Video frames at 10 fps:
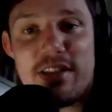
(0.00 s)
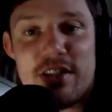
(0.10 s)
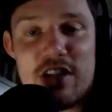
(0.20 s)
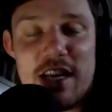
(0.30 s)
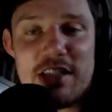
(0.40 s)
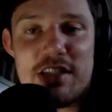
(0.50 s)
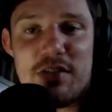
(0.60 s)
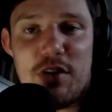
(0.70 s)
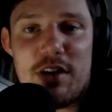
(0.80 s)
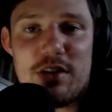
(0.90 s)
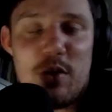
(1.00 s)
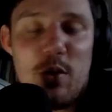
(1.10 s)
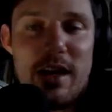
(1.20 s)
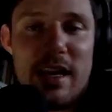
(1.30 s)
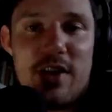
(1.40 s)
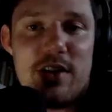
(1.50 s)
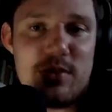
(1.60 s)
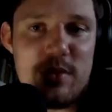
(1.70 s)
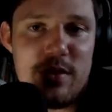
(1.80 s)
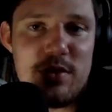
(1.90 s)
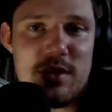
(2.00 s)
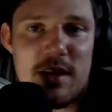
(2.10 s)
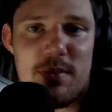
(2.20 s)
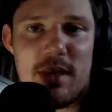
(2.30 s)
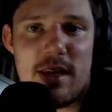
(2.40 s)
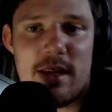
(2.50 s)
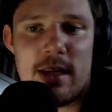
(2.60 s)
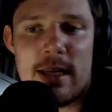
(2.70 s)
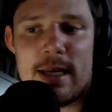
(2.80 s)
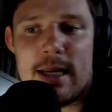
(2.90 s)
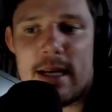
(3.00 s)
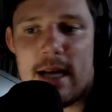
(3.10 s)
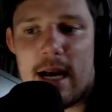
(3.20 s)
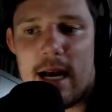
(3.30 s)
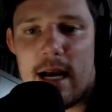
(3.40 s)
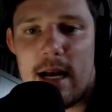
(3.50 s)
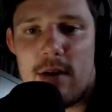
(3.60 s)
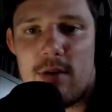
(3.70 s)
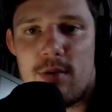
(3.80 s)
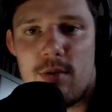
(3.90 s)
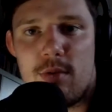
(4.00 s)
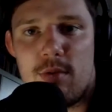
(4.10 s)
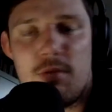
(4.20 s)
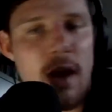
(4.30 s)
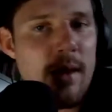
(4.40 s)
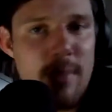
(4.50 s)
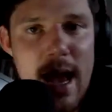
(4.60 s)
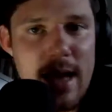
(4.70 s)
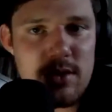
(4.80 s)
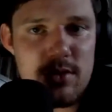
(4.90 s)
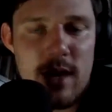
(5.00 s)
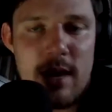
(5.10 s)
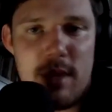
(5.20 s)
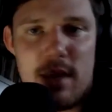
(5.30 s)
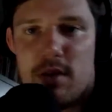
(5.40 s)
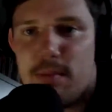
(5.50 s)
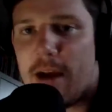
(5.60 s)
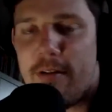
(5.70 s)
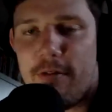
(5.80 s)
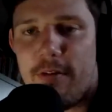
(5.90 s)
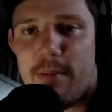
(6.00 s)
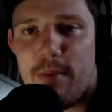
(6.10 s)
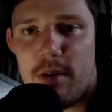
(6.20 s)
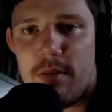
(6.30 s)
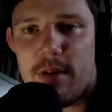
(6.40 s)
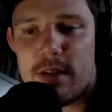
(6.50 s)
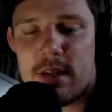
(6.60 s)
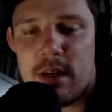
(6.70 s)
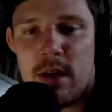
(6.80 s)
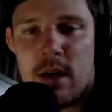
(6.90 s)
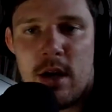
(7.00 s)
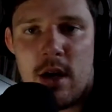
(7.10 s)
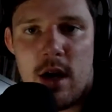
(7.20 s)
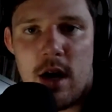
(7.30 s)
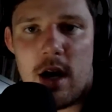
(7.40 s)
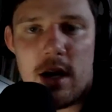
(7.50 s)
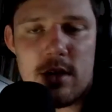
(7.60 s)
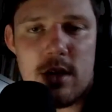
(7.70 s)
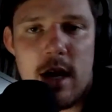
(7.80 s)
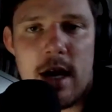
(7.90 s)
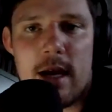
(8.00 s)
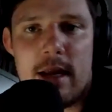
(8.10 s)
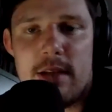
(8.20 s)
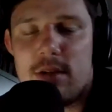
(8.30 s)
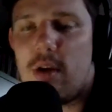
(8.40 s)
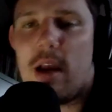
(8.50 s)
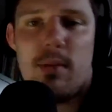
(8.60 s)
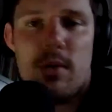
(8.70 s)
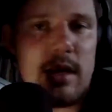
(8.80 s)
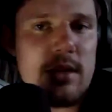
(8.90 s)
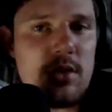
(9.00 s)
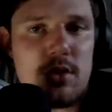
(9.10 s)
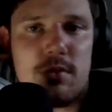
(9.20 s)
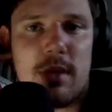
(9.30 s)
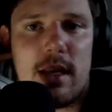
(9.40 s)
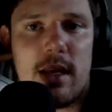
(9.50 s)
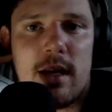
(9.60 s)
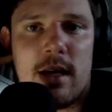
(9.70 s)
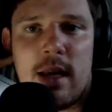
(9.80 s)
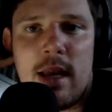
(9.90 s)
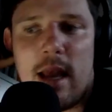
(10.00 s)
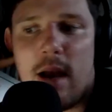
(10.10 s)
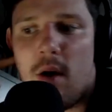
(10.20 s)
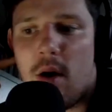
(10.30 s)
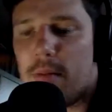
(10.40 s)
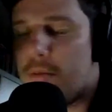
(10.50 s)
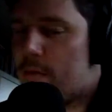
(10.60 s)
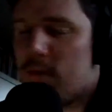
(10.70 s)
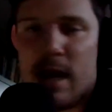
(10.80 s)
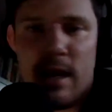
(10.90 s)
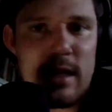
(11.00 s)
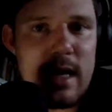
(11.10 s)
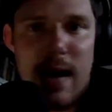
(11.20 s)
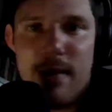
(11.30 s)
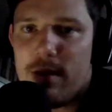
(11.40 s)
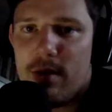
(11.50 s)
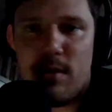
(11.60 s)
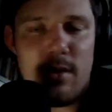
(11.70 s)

suggestions for us or want to hear us review something, write Max, write me. You can find both of us on Instagram or any social media, or write in the comments